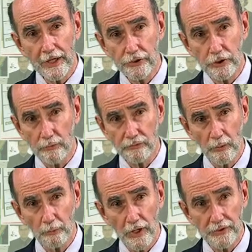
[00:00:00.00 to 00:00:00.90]
excerpts from
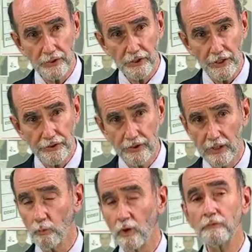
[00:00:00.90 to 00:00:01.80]
the presentation
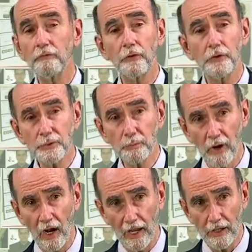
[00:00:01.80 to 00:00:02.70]
that won first
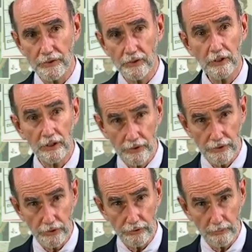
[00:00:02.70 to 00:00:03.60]
prize in this